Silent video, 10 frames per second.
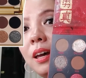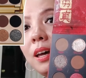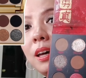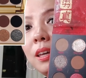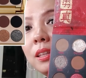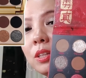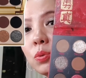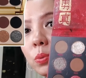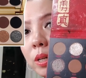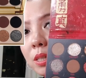and
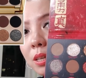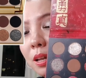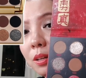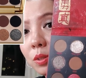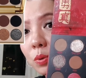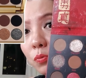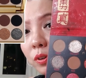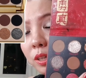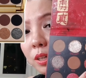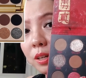these red colors
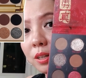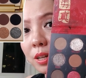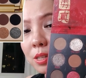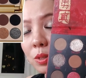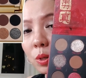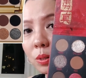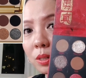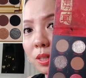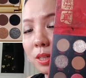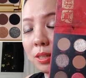over here that's
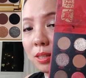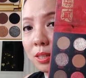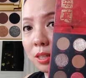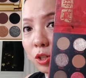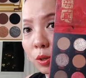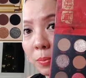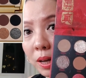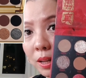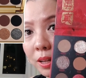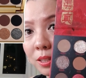not in the Signature
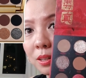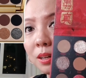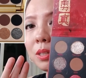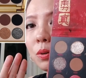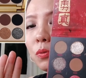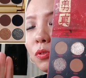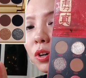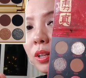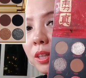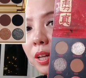palette, but the overall